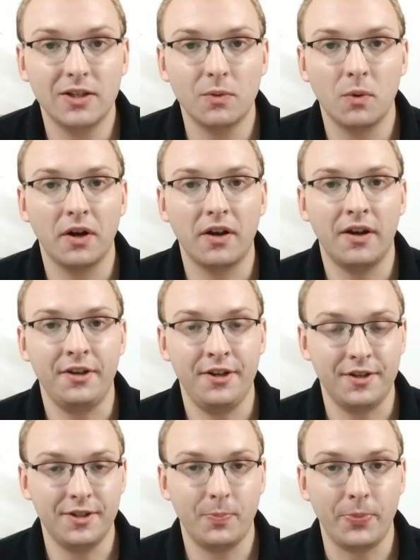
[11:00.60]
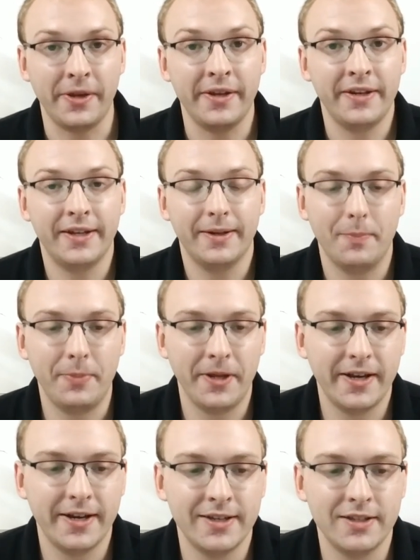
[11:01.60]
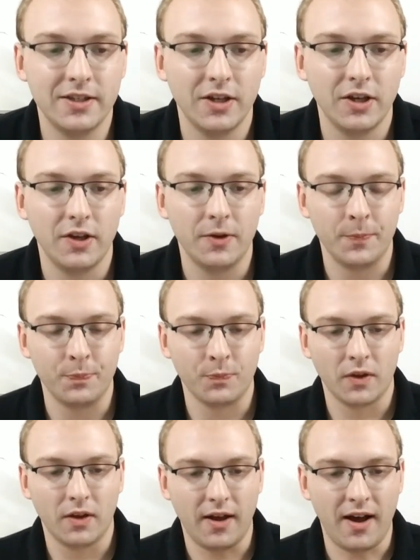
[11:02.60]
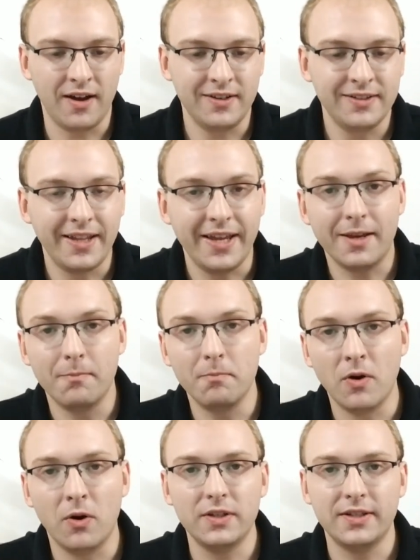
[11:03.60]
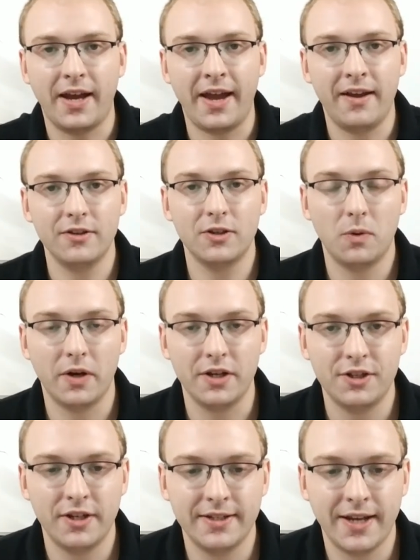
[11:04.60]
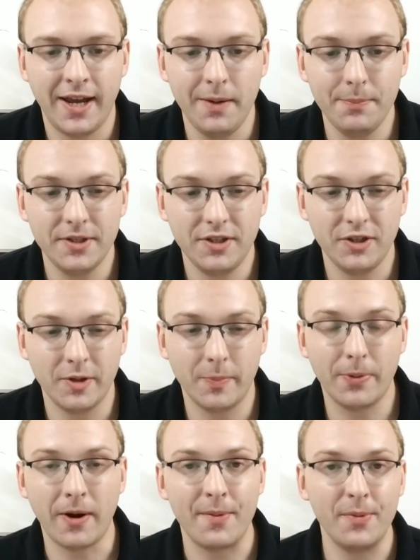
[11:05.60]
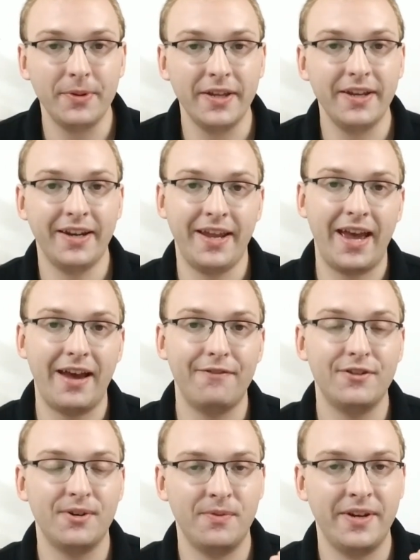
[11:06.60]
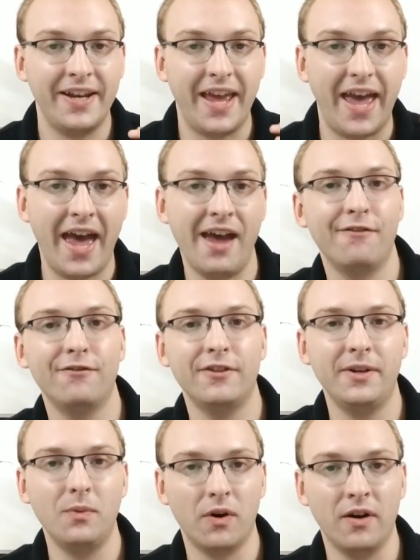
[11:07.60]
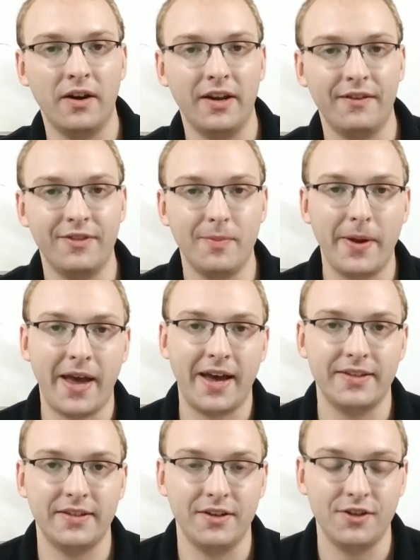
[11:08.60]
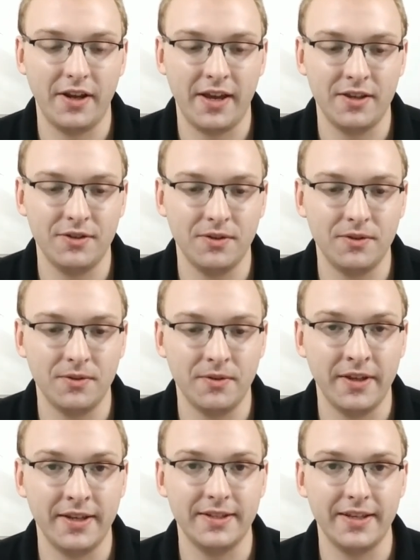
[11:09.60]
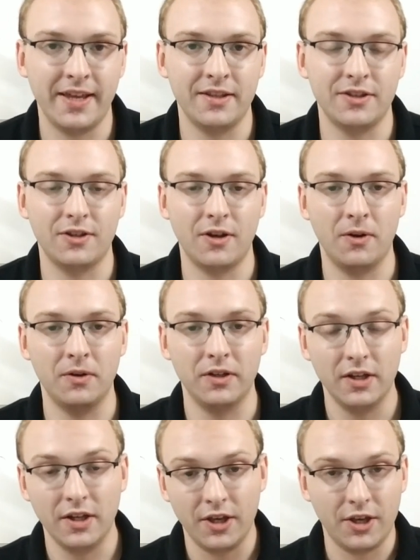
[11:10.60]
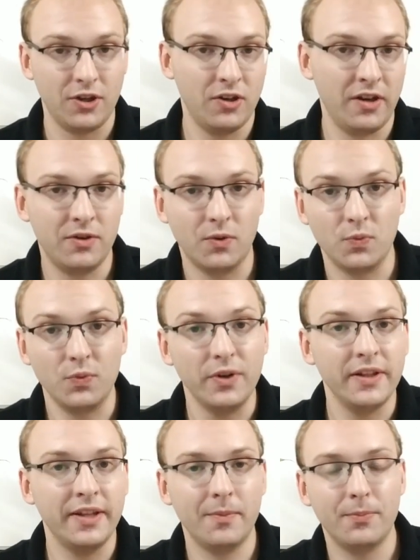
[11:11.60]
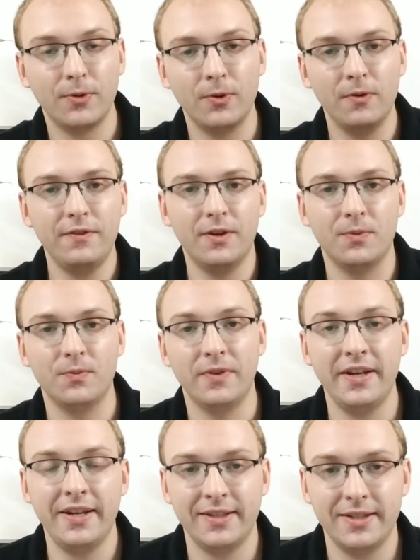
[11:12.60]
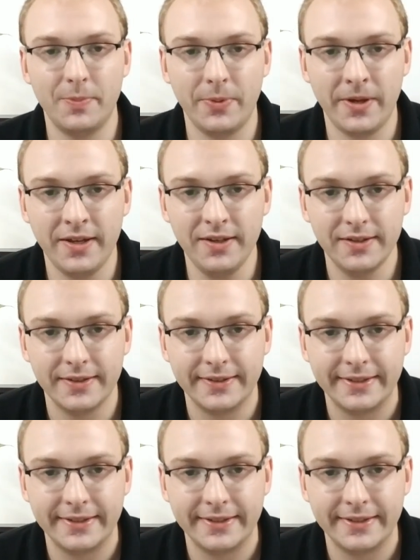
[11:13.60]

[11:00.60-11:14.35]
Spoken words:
to work on your speed, because unlike most IELTS question types, you're probably going to have to read every word of the passage as you do these. And so you need to really improve your reading speed.